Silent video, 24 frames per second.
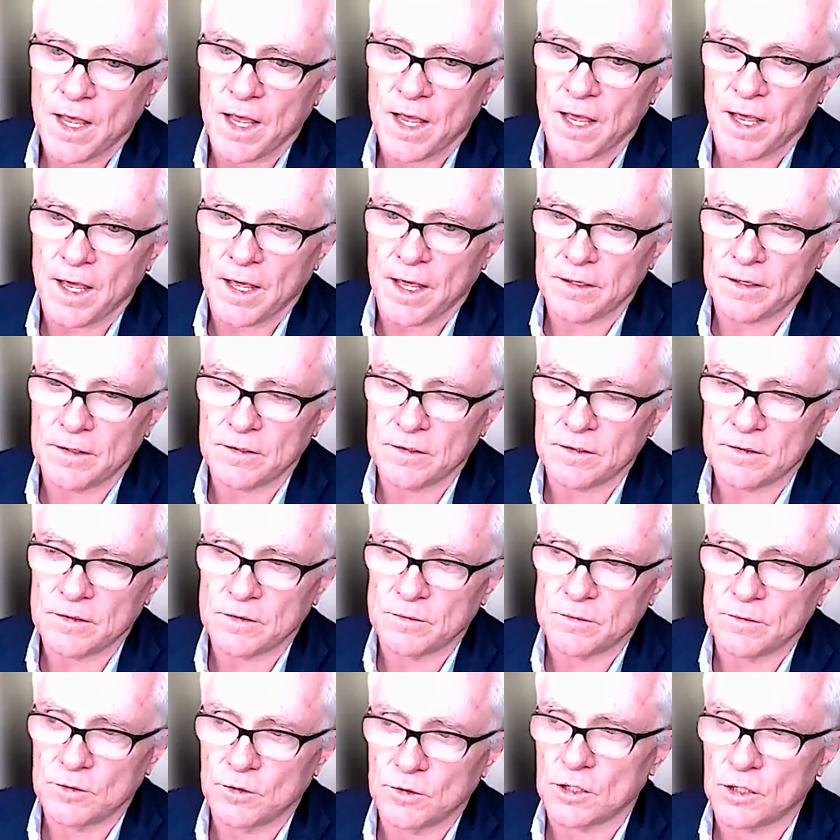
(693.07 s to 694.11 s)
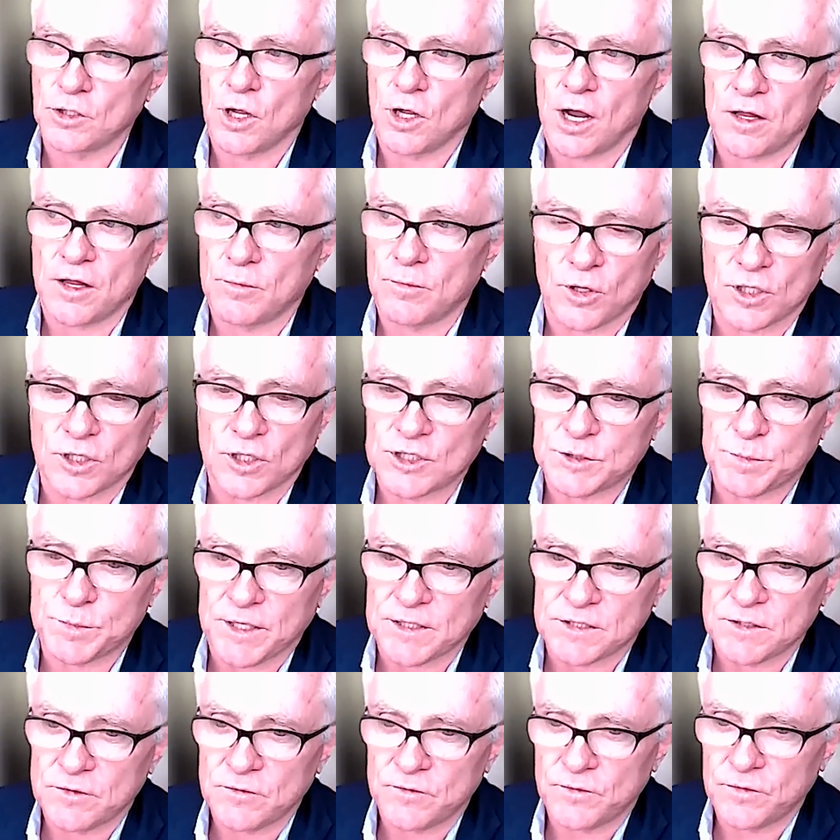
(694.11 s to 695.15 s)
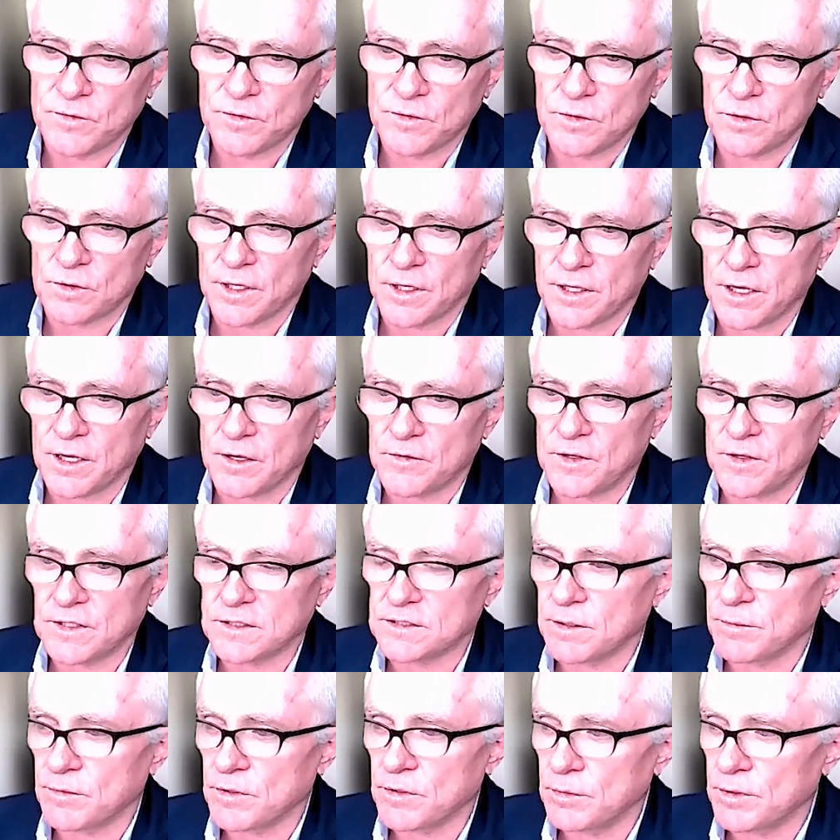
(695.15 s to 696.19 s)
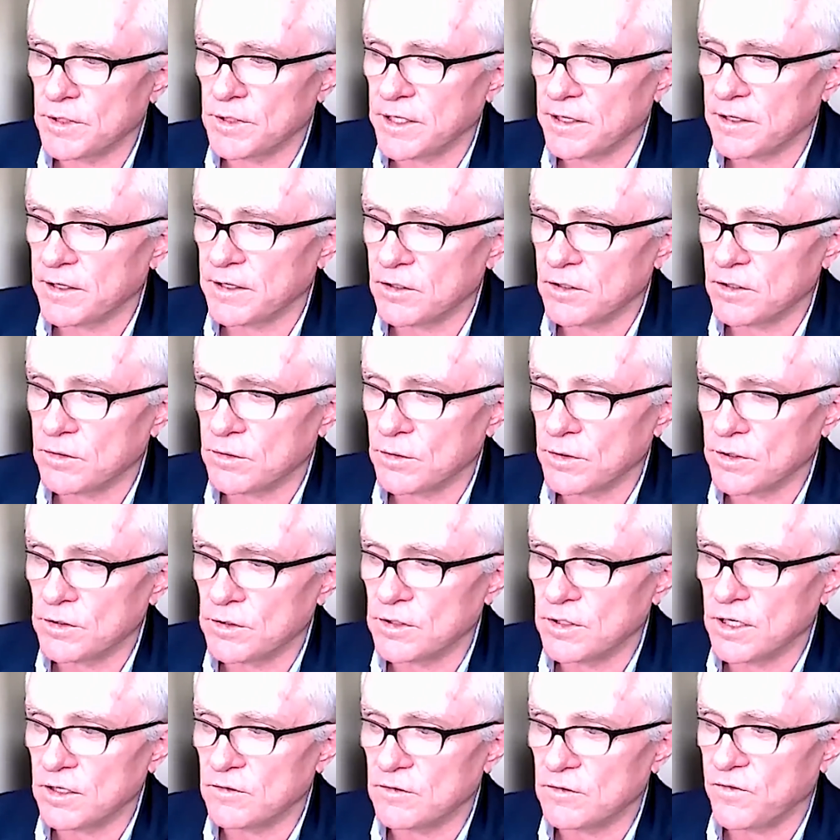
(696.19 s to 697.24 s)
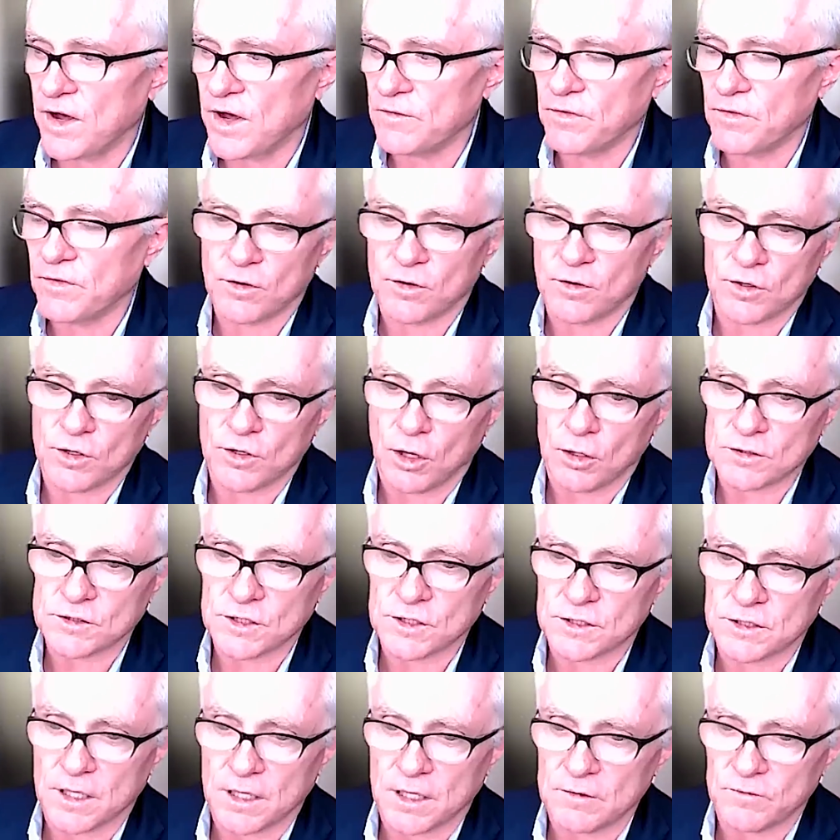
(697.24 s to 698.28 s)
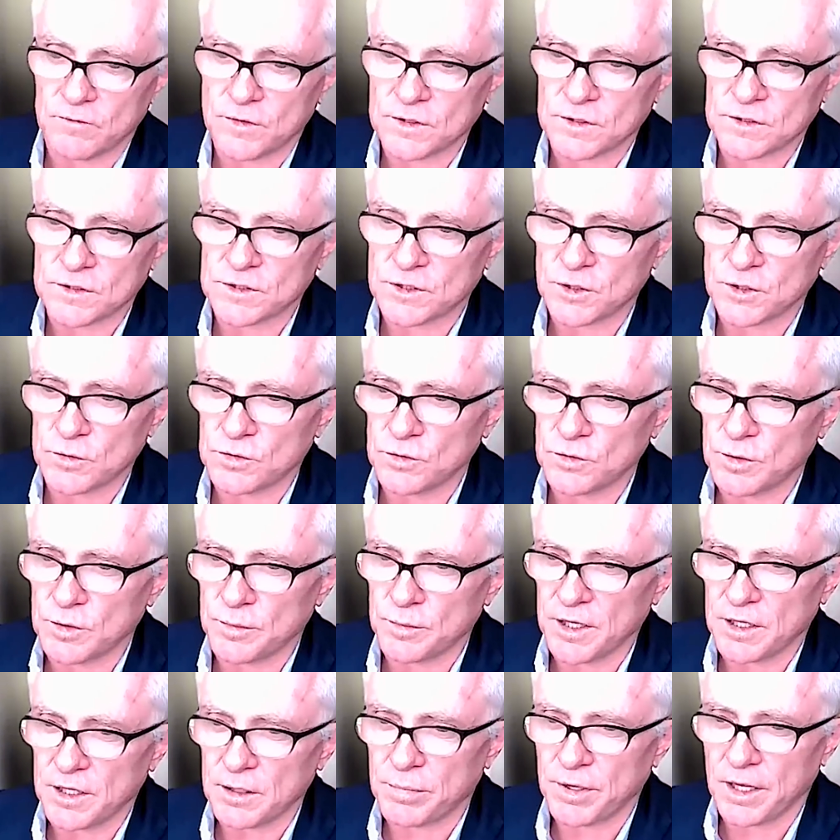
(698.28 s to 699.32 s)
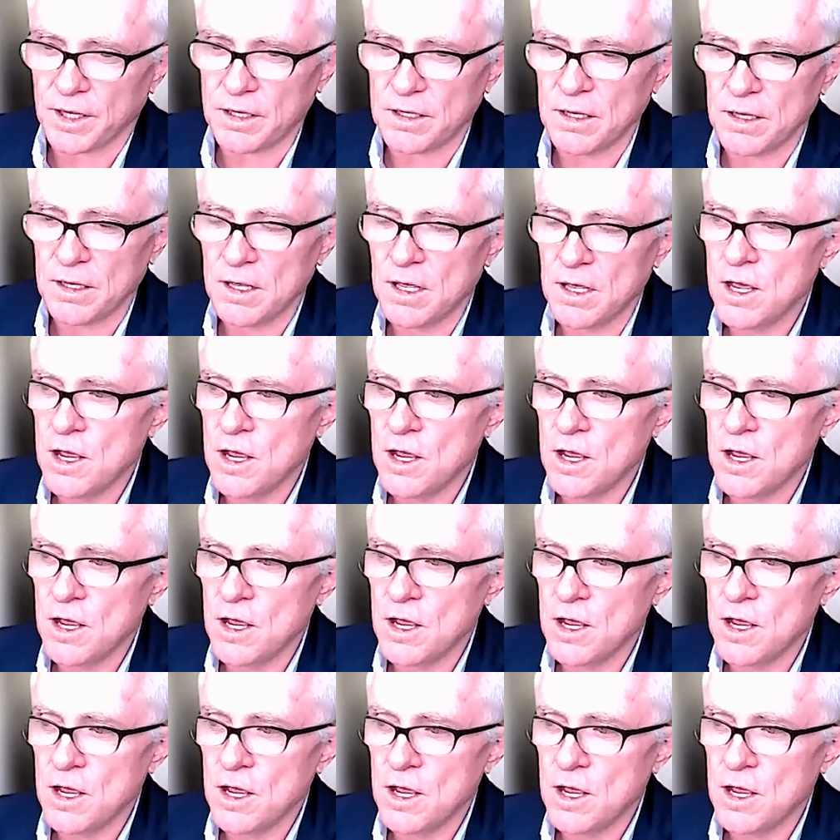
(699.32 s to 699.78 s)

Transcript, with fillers: And a lot of them are expensive. You know, like I think some of them will be like, you know, you'd need five hundred dollars a ton for the C O two to make it pay.